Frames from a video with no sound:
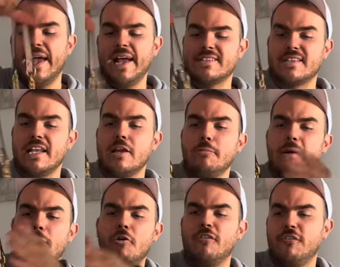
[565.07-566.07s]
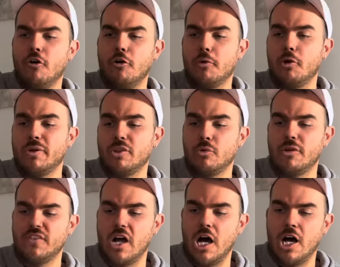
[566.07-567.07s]
it's a little bit more formal with all
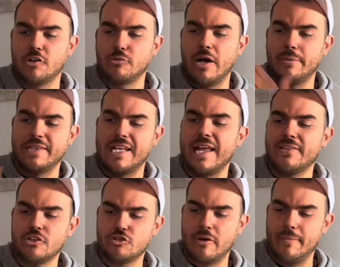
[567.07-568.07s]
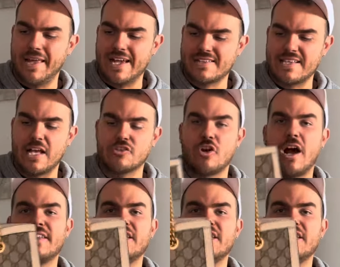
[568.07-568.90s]
of the hardware, with the leather trimming, etc. I